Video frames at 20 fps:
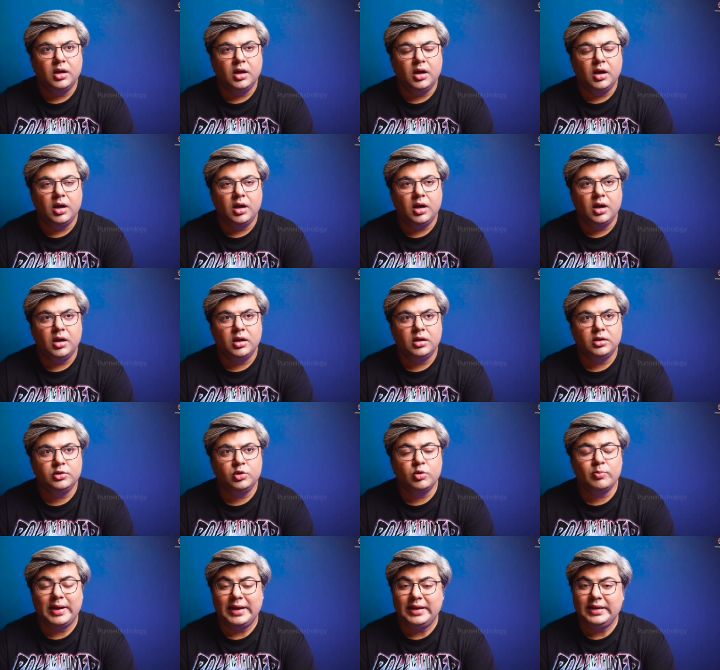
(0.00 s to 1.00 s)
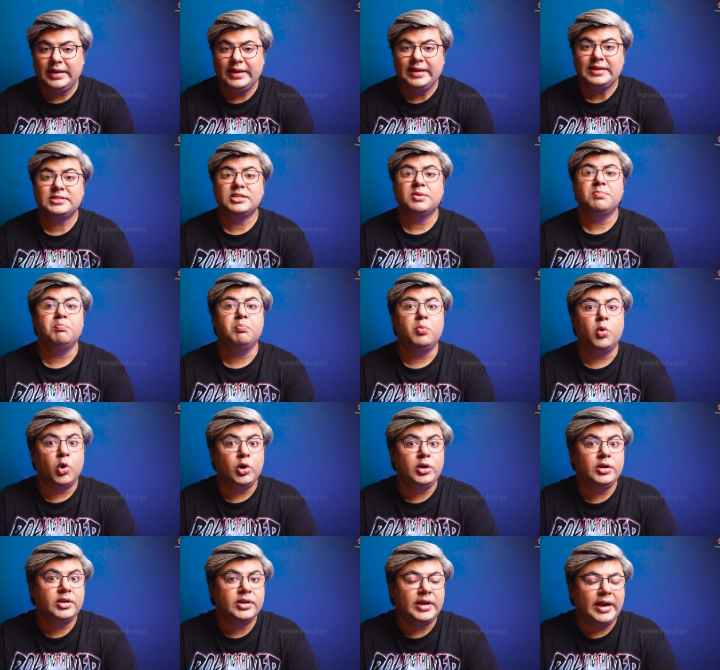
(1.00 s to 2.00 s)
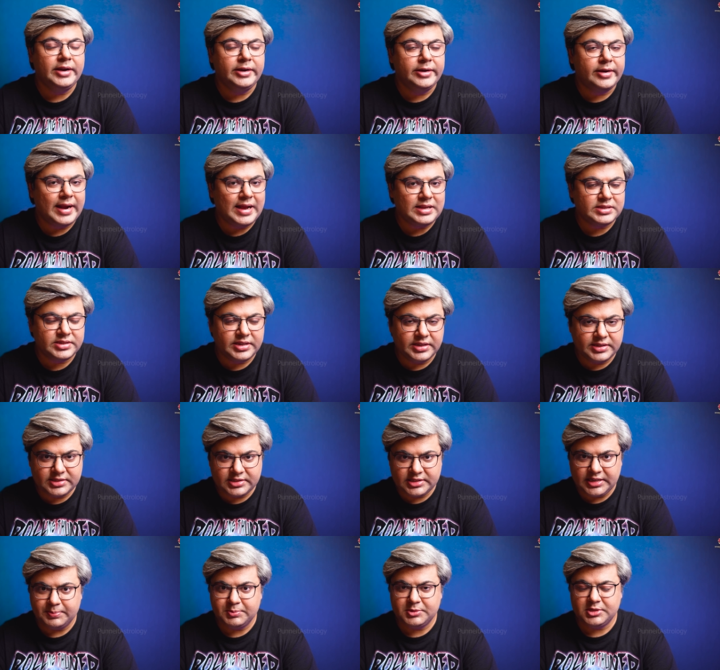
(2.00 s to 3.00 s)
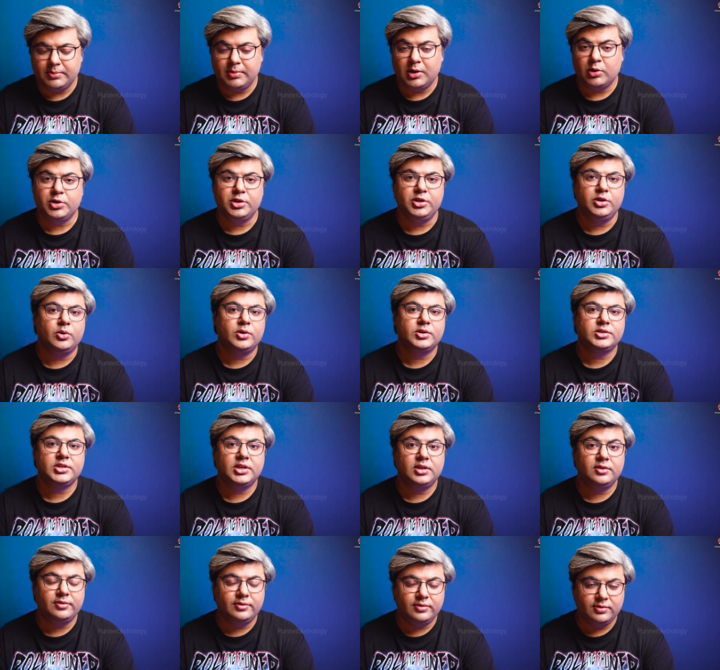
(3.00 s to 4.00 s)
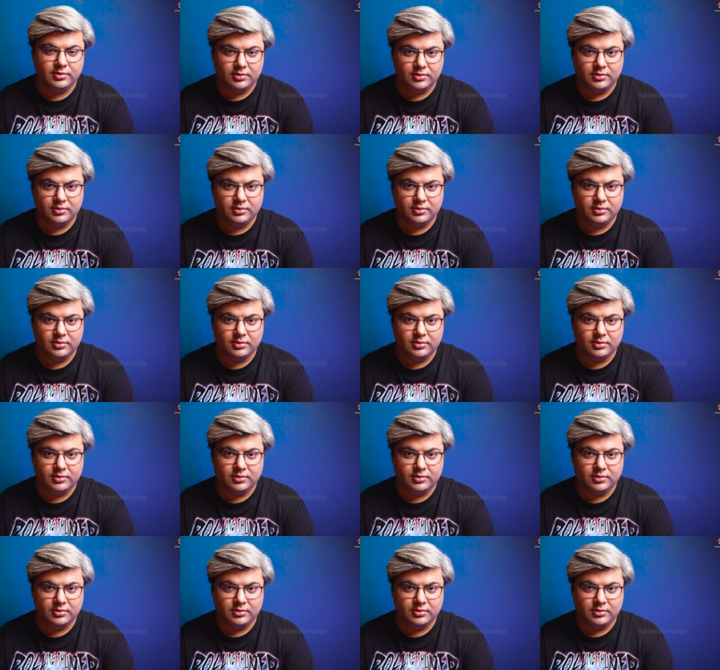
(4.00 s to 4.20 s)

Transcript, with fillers: Uh, you might take some bold and drastic steps about yourself.